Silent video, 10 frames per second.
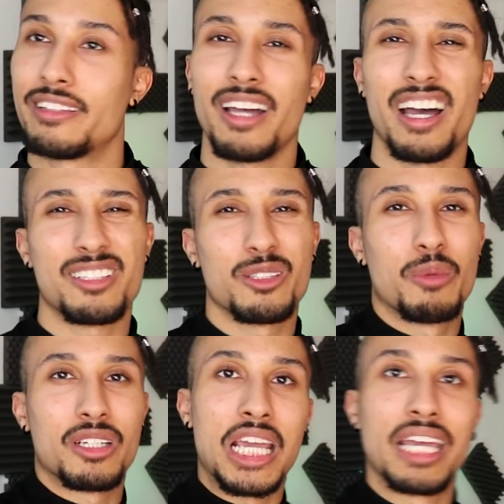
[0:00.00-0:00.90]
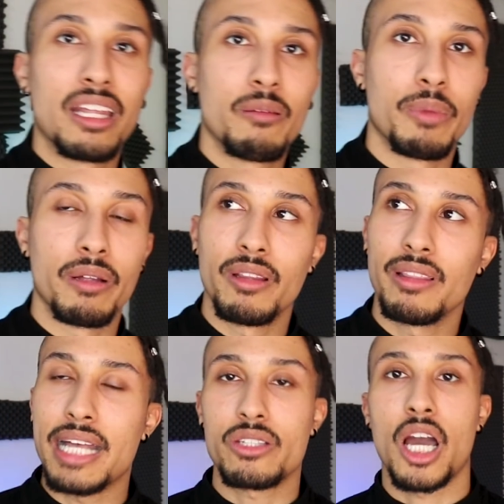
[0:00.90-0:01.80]
not so much hidden, but
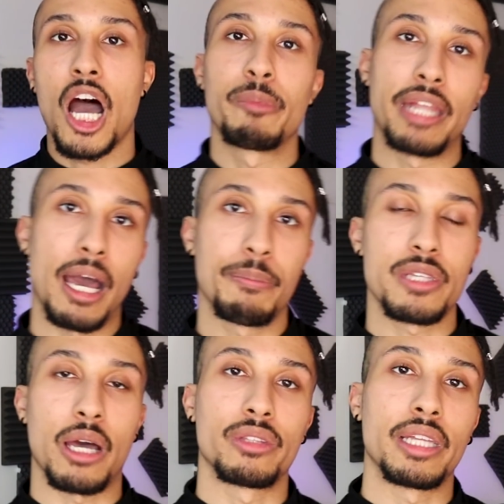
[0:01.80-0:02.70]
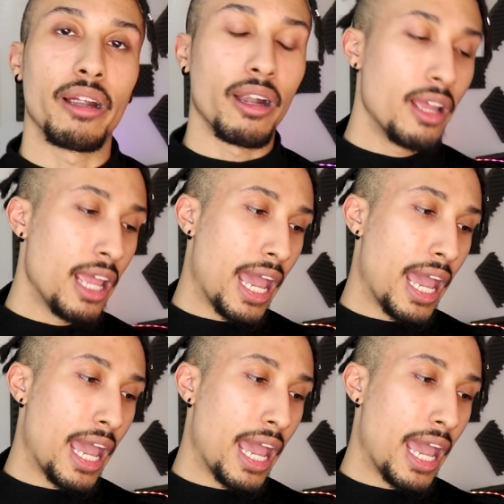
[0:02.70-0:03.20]
less common apps out there.